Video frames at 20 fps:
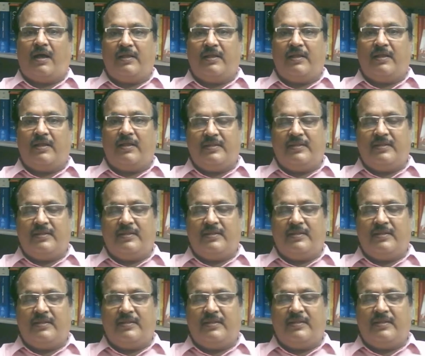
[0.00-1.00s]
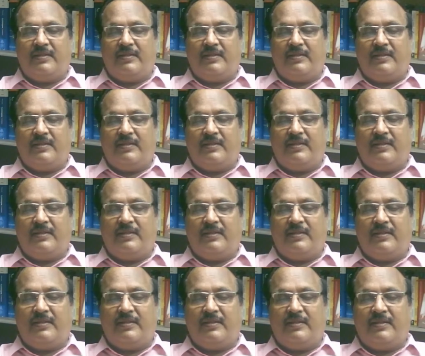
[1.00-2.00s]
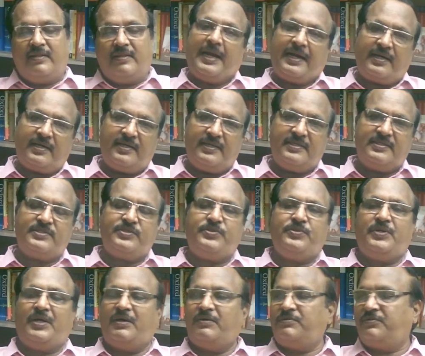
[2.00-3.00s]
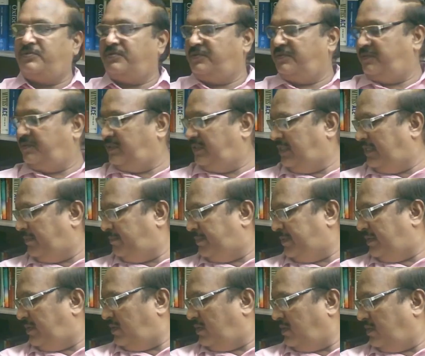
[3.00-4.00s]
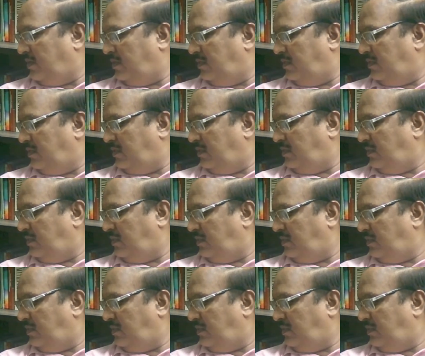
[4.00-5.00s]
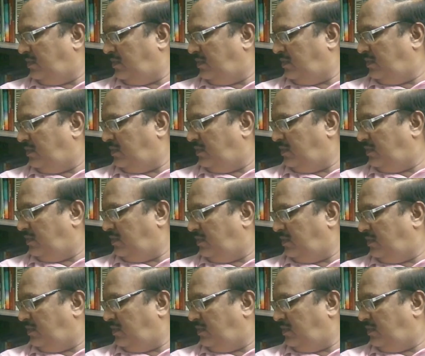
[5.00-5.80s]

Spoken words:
Then for practice you have to depend on other books.